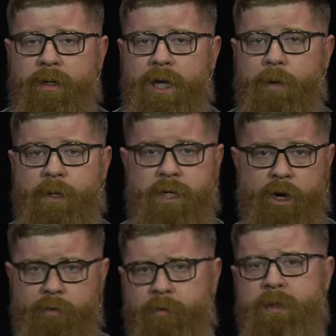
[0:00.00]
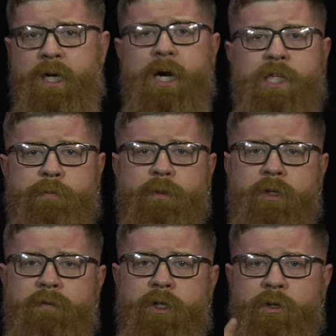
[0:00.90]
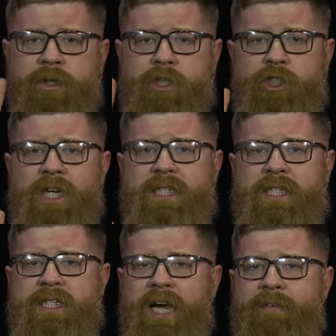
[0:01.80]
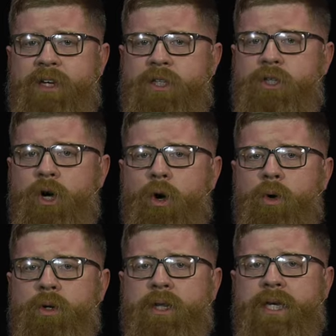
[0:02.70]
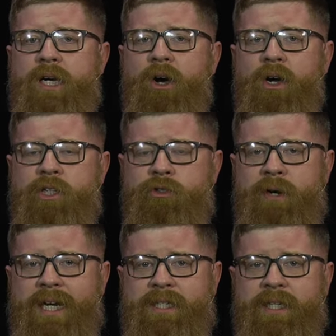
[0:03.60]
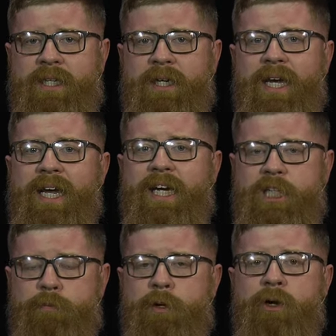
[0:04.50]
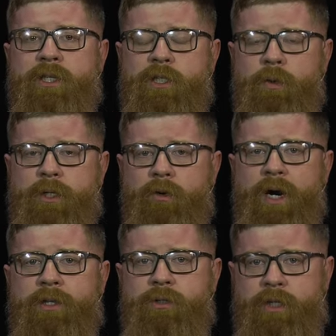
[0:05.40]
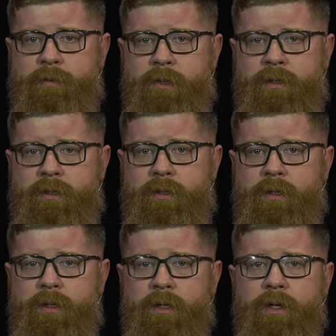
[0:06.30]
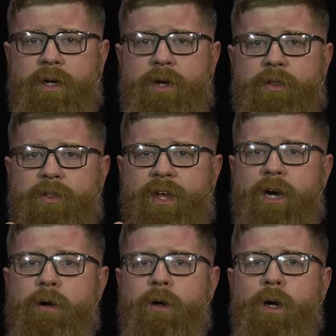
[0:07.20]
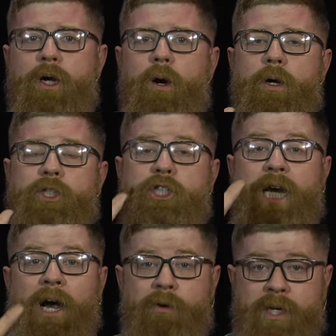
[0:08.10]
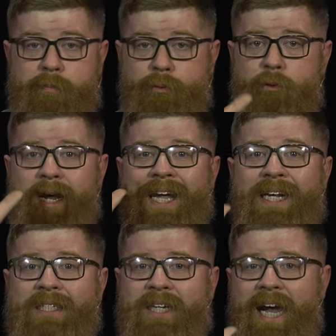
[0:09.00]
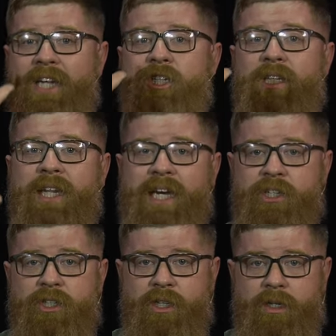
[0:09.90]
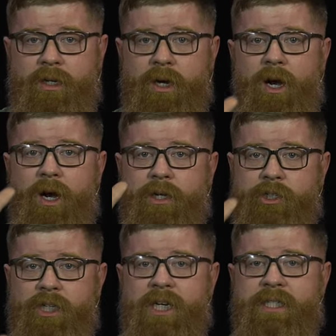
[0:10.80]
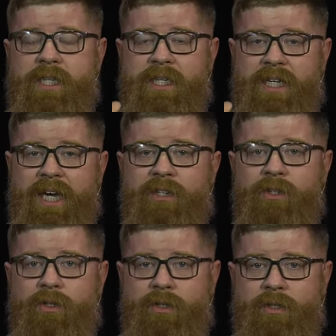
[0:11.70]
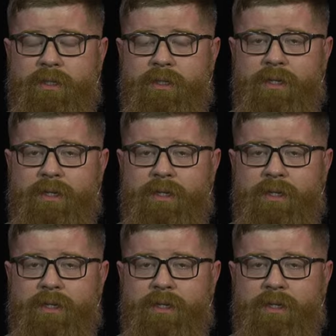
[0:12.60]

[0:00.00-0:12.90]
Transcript: And we know from the Gospel of Luke that Jesus is having a totally contrasting experience to what the crowds are experiencing. They're shouting praise and adulation on Jesus as he enters.